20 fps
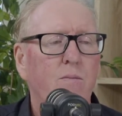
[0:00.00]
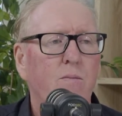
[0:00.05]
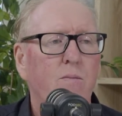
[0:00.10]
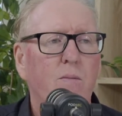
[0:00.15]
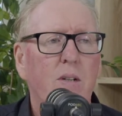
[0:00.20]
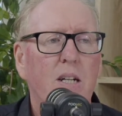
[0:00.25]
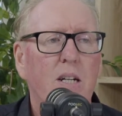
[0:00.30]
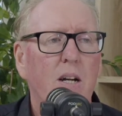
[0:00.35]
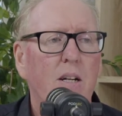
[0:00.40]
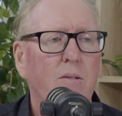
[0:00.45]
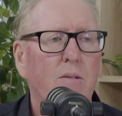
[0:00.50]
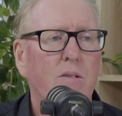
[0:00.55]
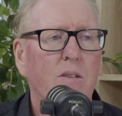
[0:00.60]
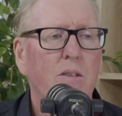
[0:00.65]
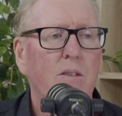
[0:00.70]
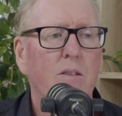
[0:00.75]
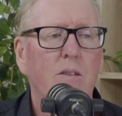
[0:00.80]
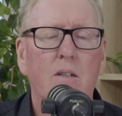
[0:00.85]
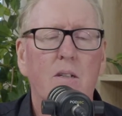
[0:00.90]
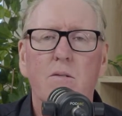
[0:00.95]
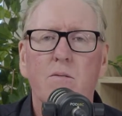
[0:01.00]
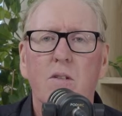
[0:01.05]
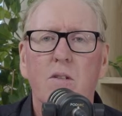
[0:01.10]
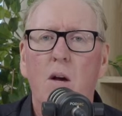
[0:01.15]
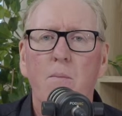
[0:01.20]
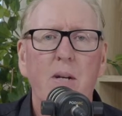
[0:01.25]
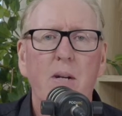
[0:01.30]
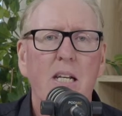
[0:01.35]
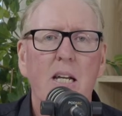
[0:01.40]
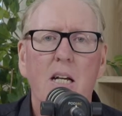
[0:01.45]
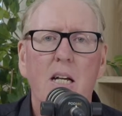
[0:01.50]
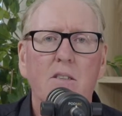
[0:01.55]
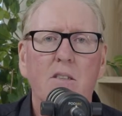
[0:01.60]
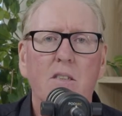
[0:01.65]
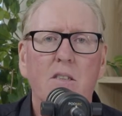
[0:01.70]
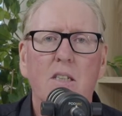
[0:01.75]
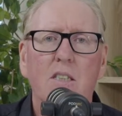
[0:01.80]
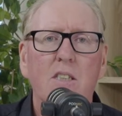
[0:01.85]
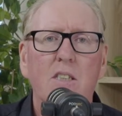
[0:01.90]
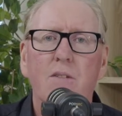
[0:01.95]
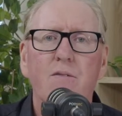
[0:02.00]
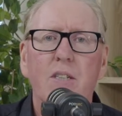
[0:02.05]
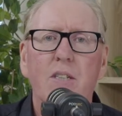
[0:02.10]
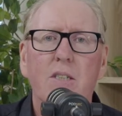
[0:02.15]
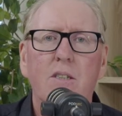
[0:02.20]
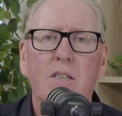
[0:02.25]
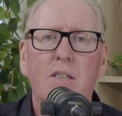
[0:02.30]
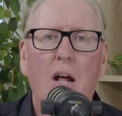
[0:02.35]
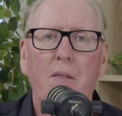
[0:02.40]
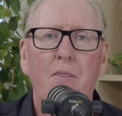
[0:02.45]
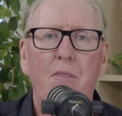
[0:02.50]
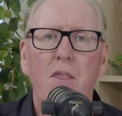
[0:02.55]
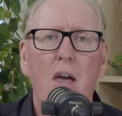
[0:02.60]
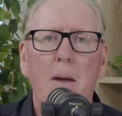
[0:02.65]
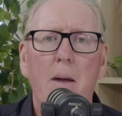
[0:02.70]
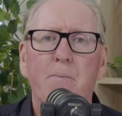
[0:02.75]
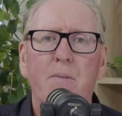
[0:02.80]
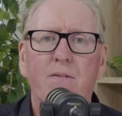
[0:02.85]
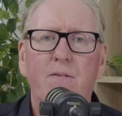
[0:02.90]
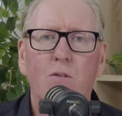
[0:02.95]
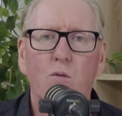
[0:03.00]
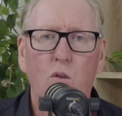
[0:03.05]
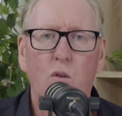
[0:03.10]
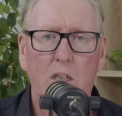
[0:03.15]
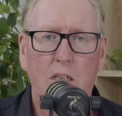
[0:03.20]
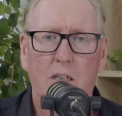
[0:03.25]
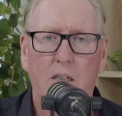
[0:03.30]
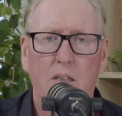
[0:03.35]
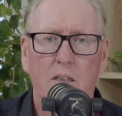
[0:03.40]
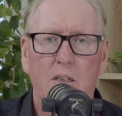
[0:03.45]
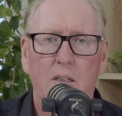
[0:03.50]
we're going, nobody else has ever done that before.